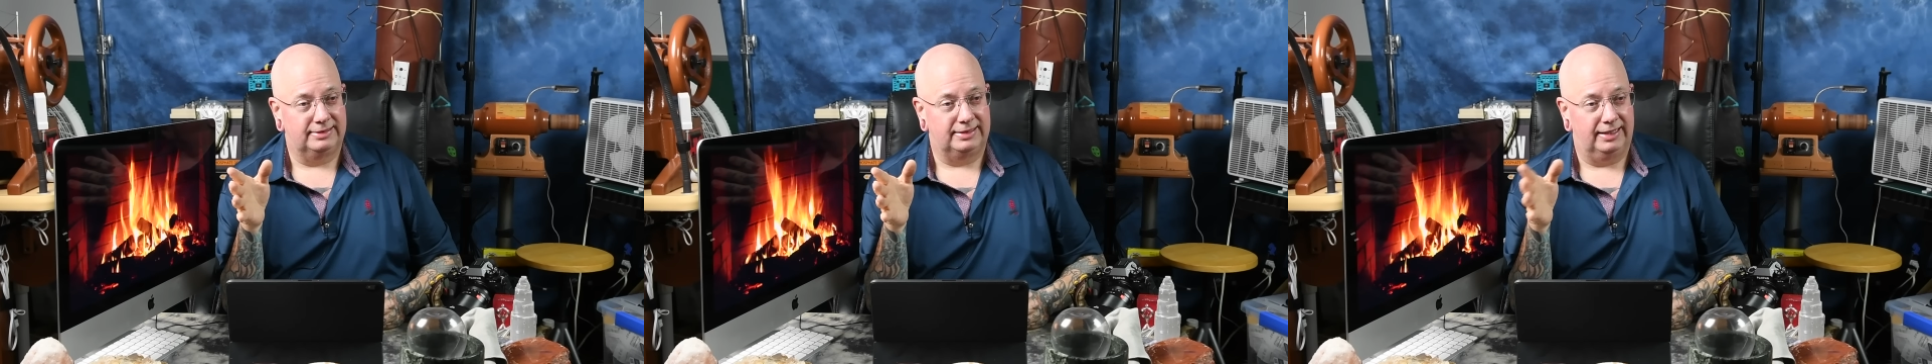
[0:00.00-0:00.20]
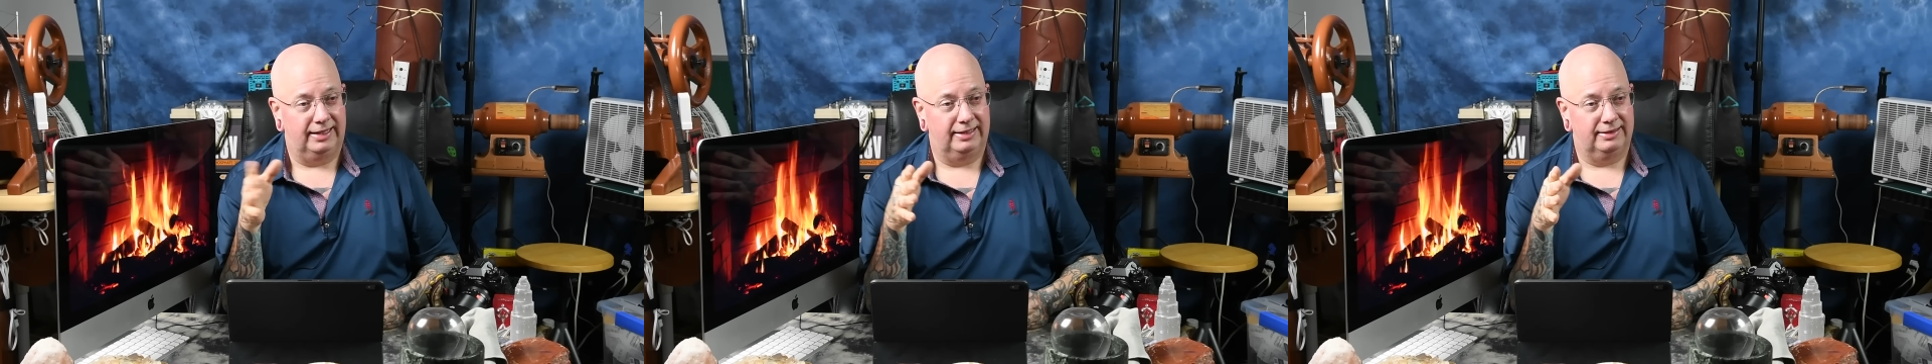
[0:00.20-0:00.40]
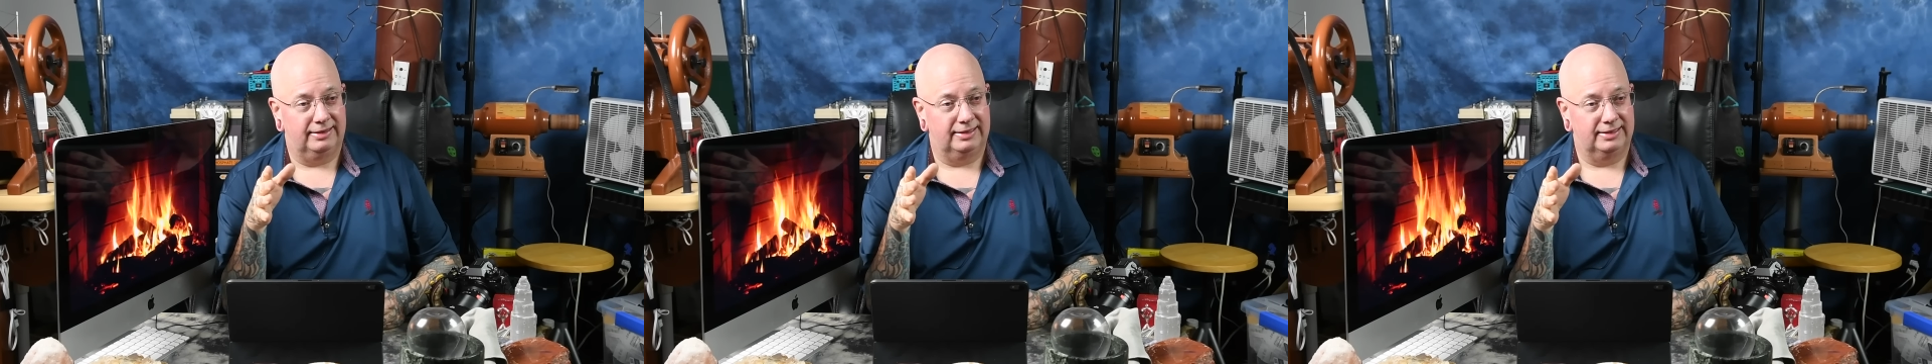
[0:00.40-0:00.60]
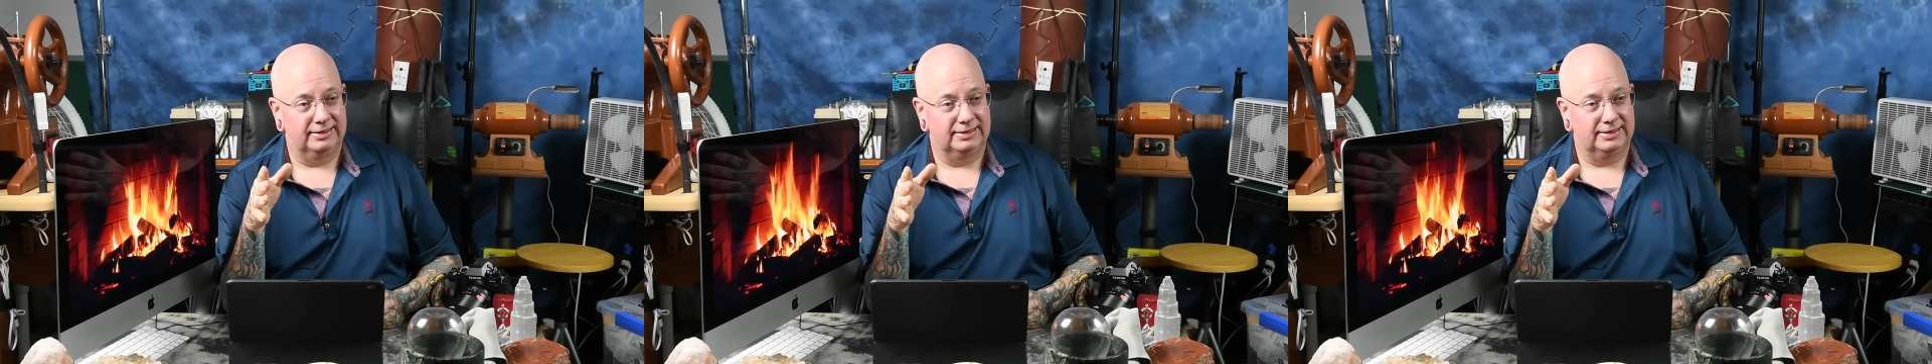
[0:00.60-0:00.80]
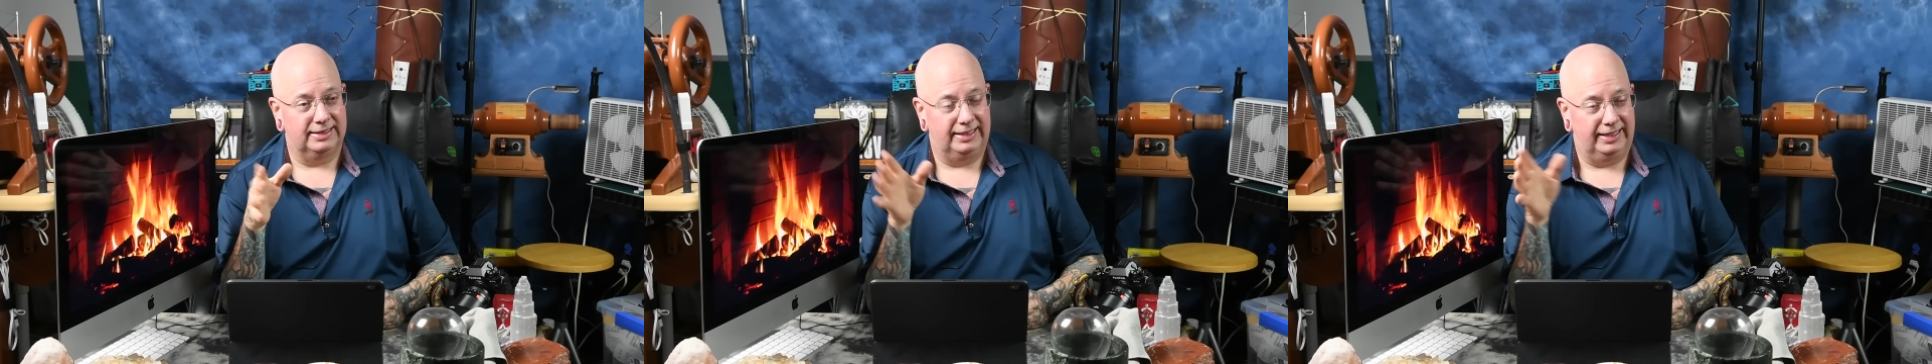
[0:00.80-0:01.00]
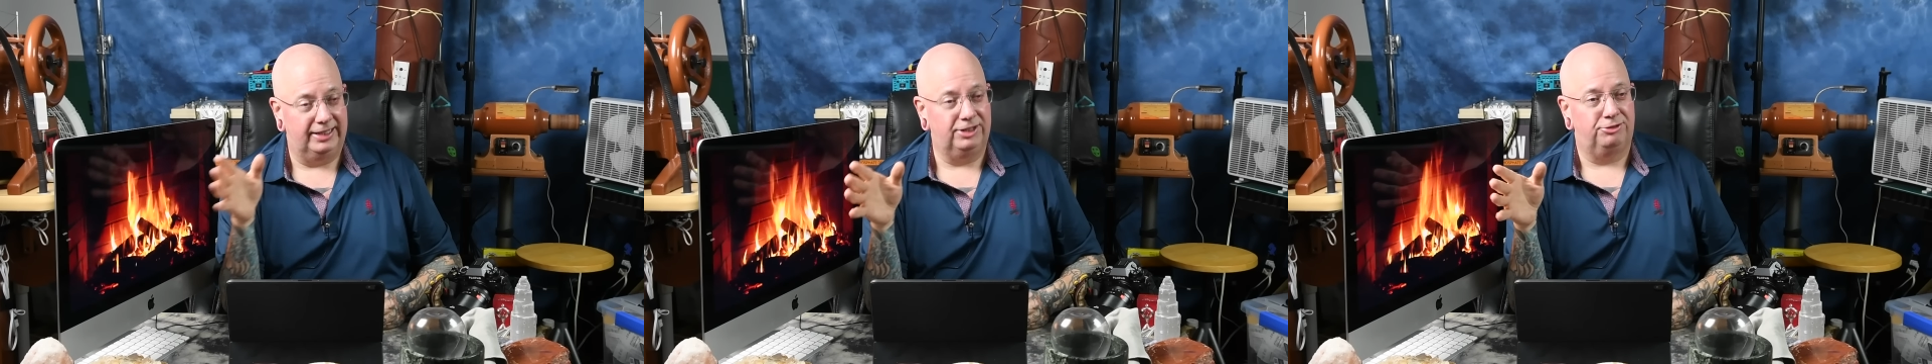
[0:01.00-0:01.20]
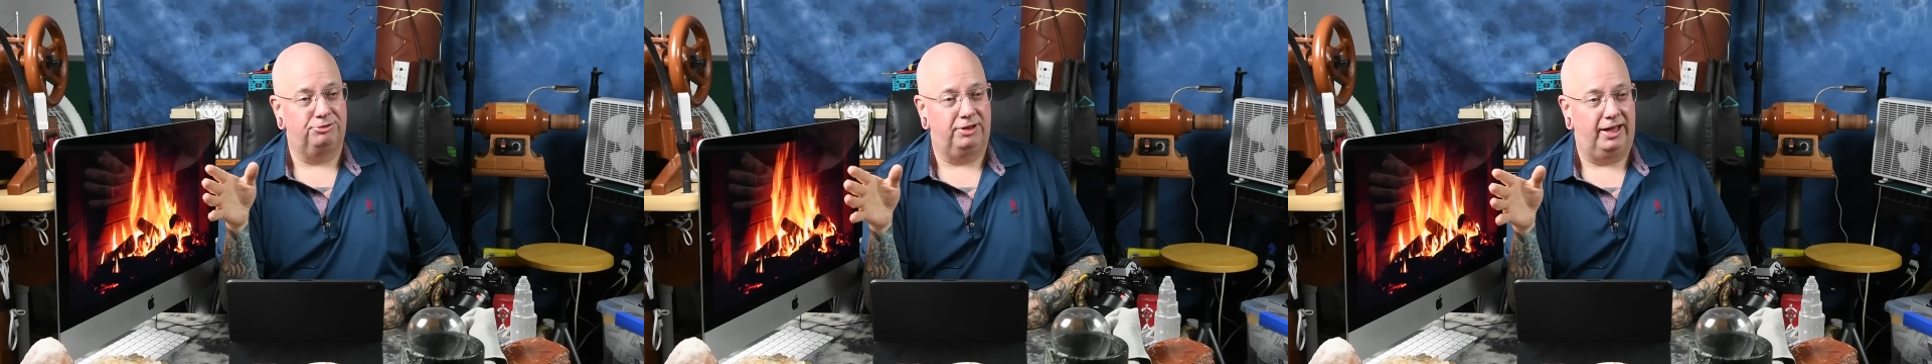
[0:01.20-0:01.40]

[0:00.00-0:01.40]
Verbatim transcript: Death is the end of